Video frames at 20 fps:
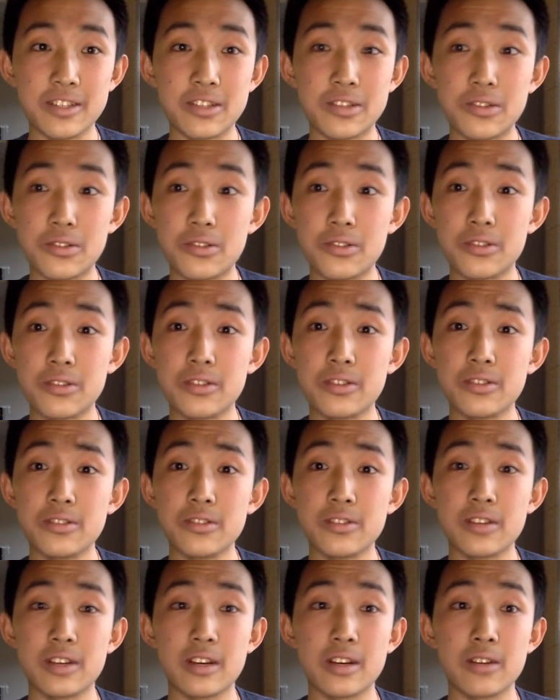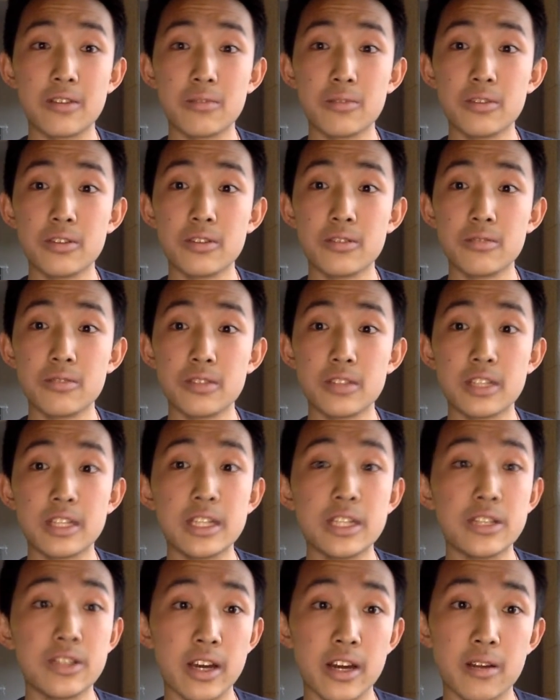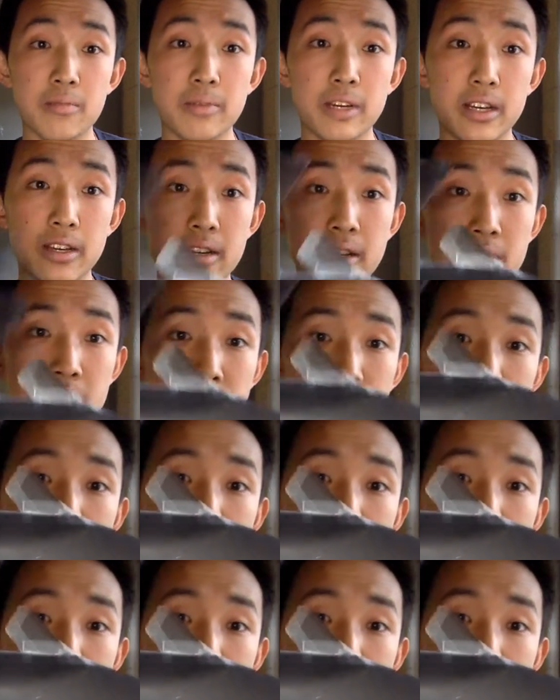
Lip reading: tutorial will teach you how to make